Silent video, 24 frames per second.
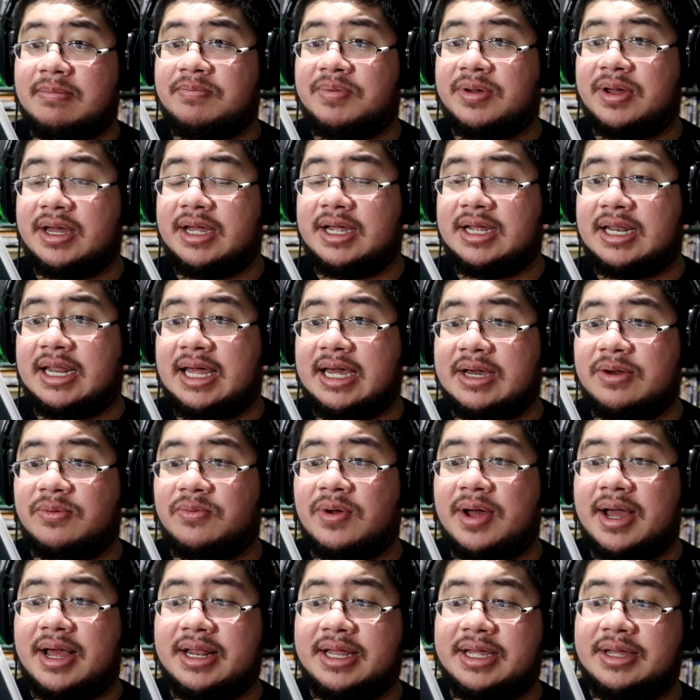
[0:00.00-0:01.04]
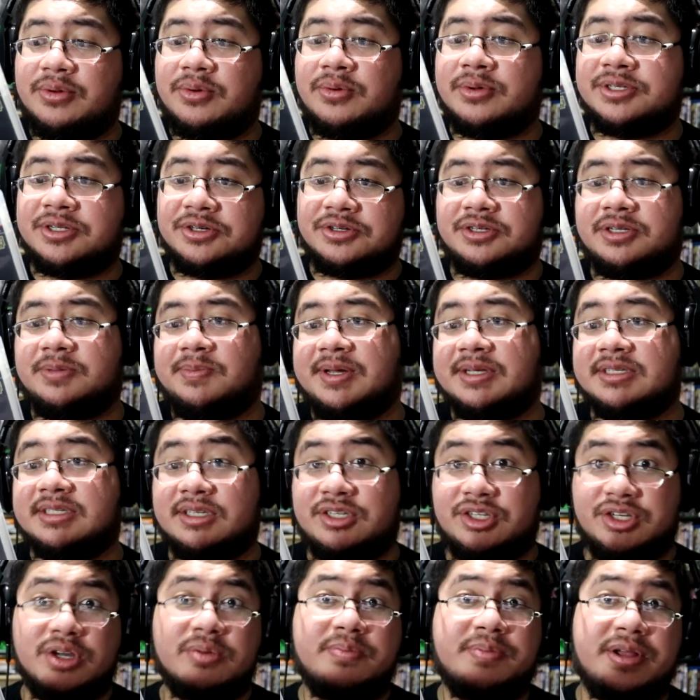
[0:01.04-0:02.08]
but like while it was interesting because
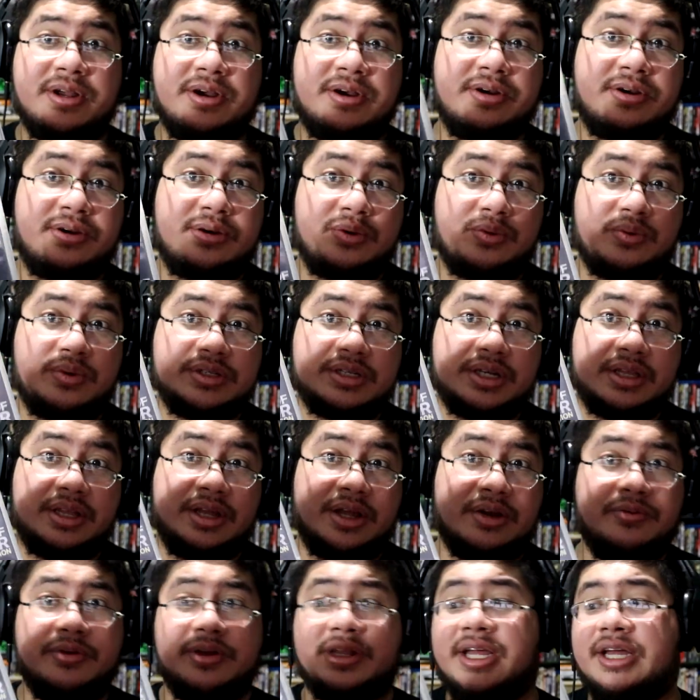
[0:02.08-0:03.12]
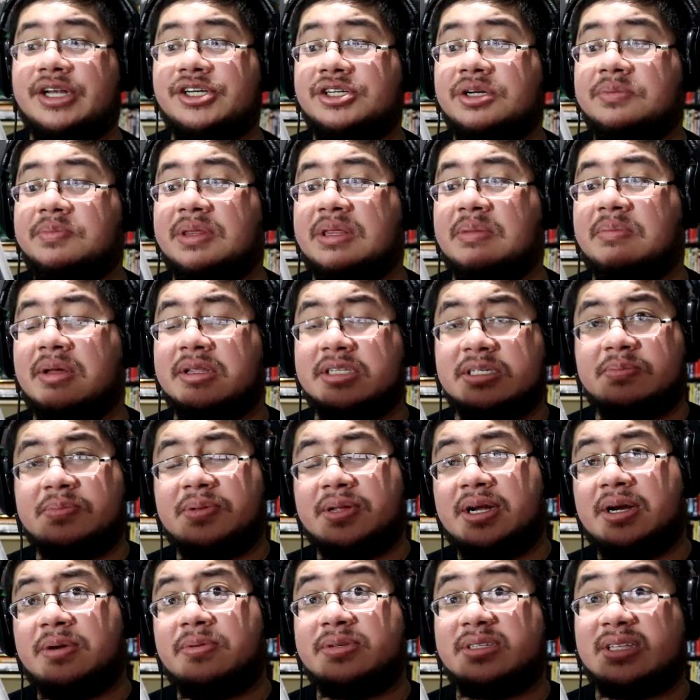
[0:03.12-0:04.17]
the single player was on the Unreal Engine, but the
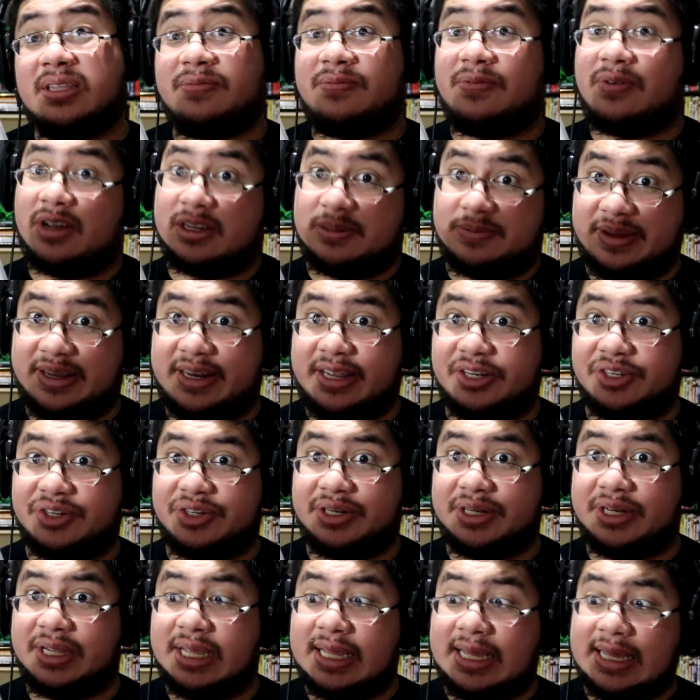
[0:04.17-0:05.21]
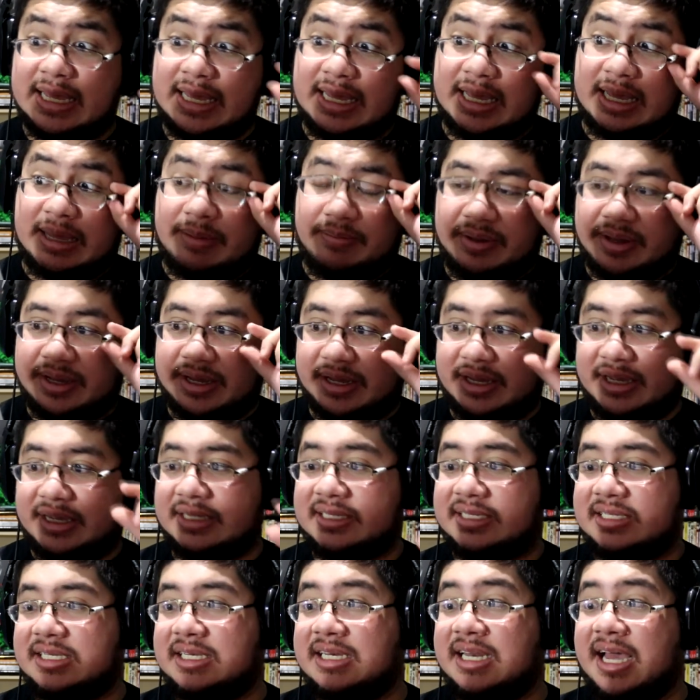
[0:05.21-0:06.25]
multiplayer was on the Frostbite engine
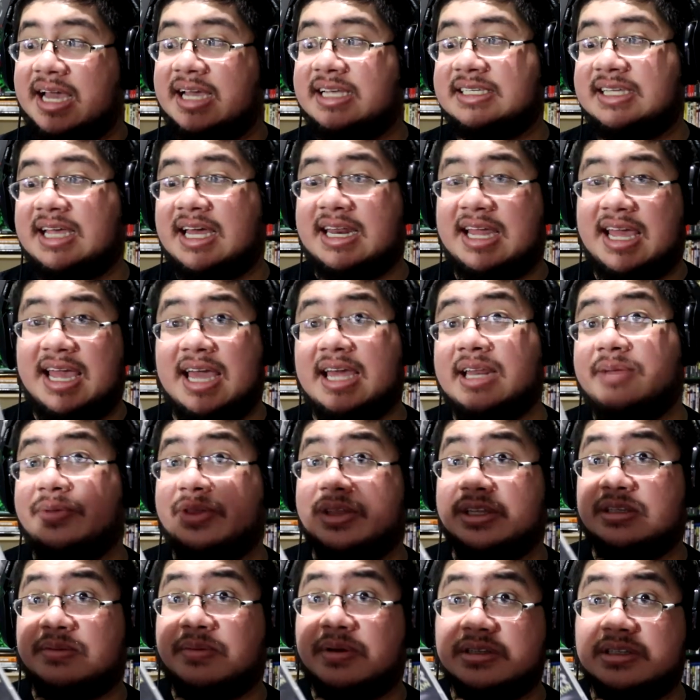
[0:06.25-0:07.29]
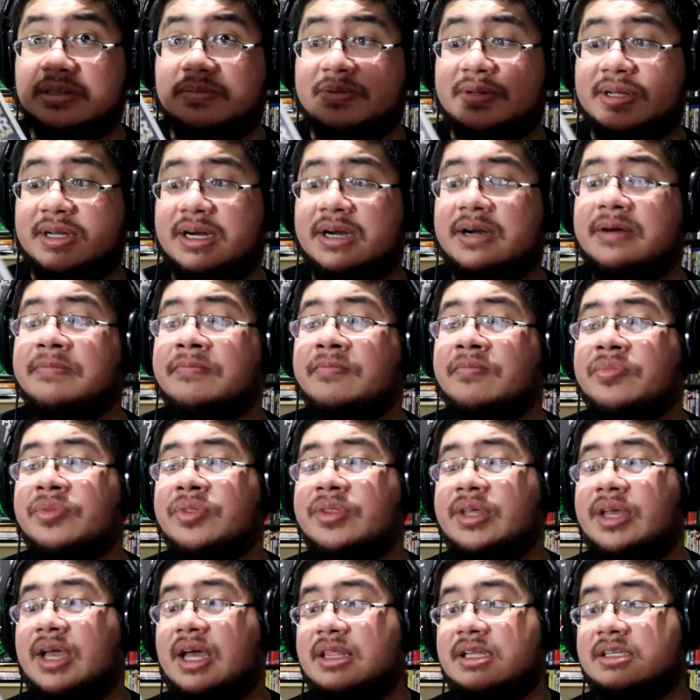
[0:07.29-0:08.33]
because Dice had a hand with its multiplayer
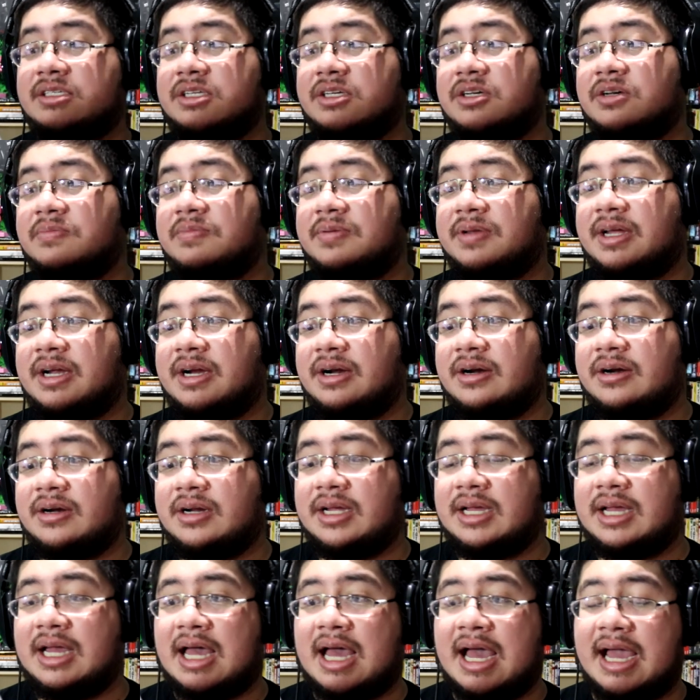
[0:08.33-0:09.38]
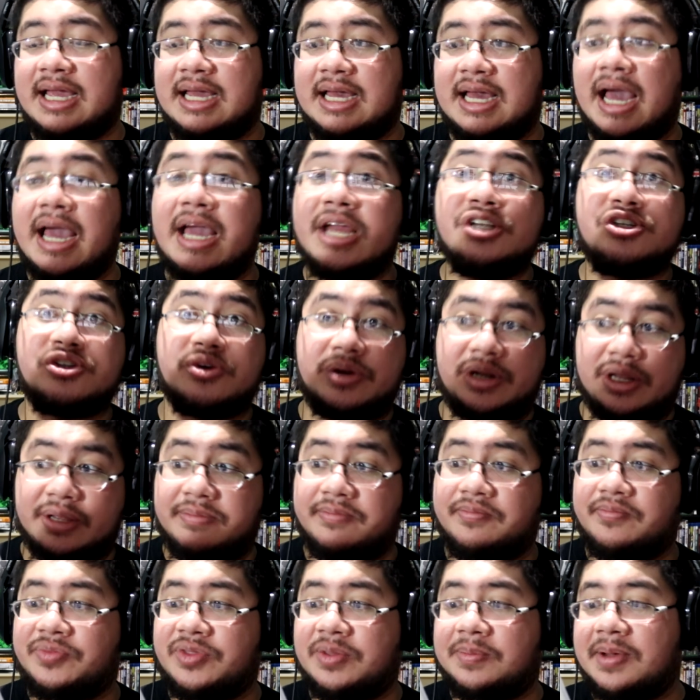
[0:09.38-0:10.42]
and a single player. I, I enjoyed it.
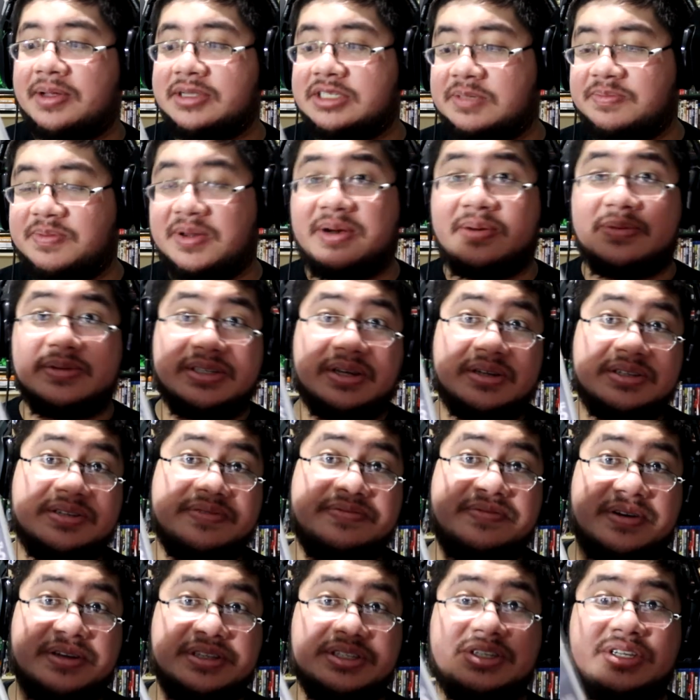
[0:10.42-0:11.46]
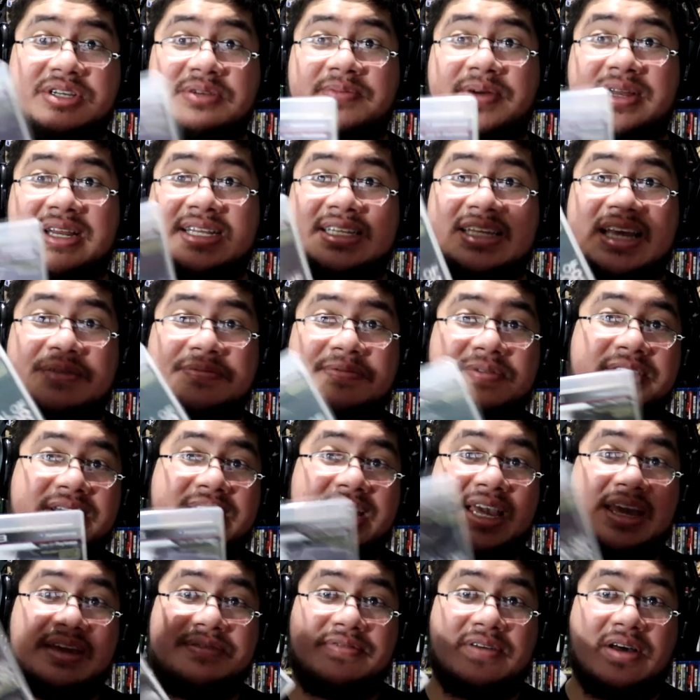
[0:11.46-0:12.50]
The multiplayer was also fun too, but it definitely
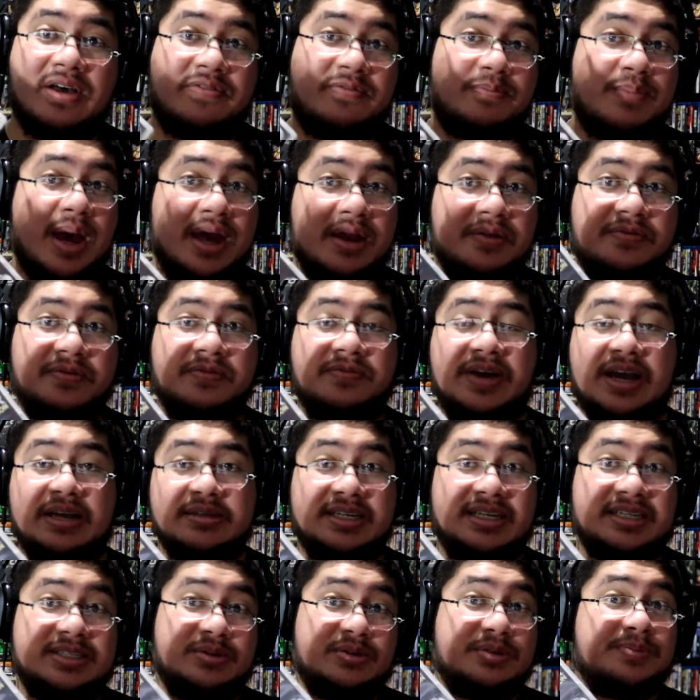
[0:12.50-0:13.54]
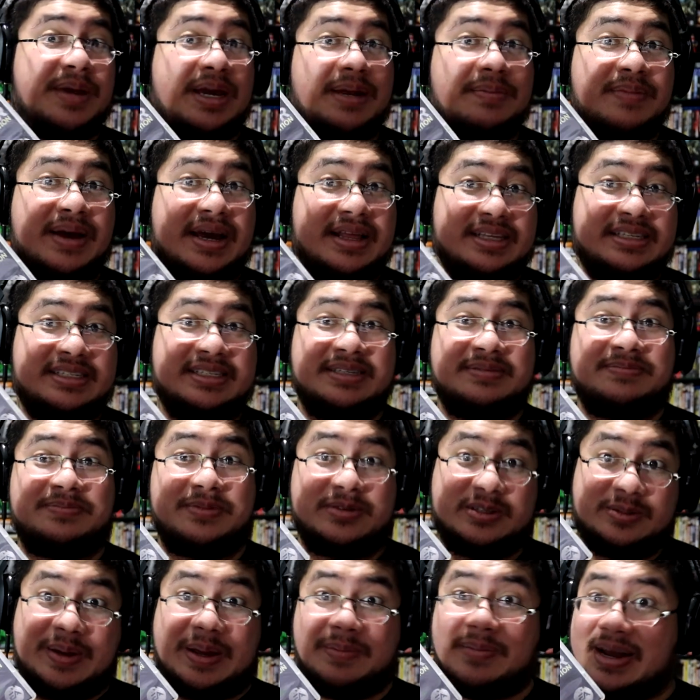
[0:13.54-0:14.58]
gave off Battlefield vibes because it was made by this it
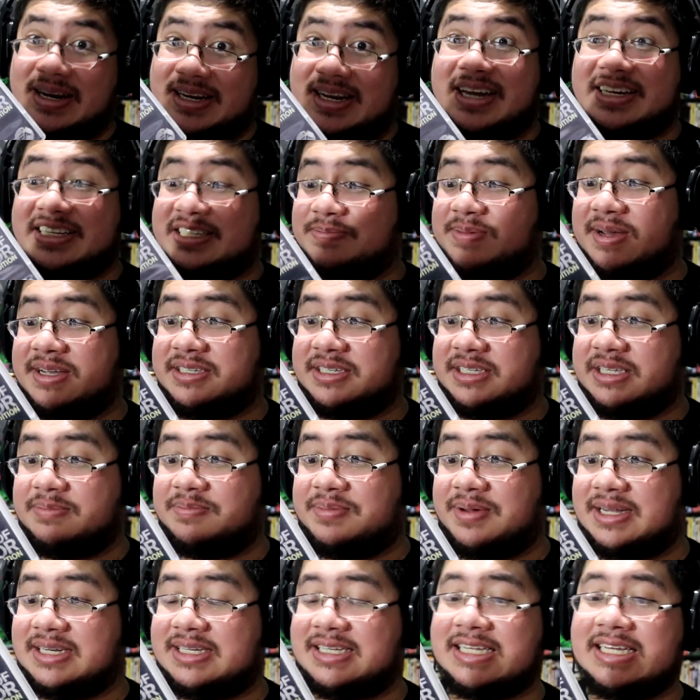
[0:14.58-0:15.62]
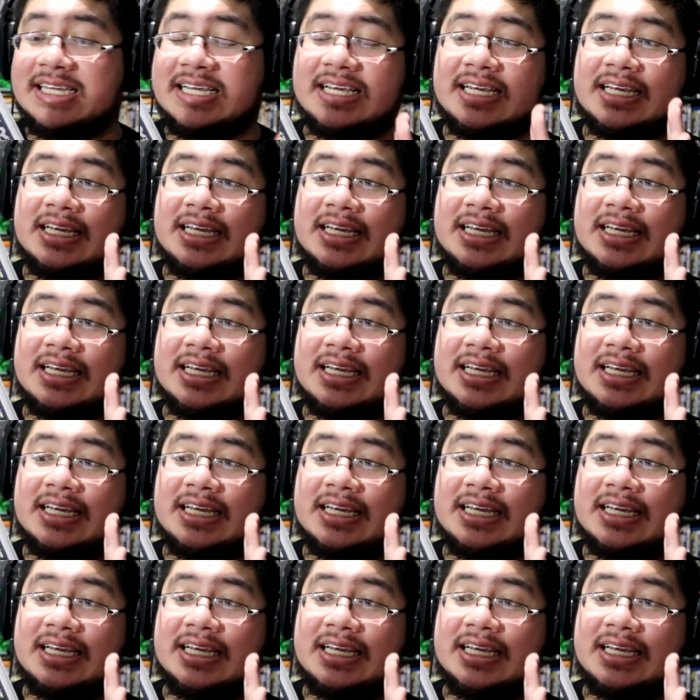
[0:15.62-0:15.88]
was made by Dice basically. But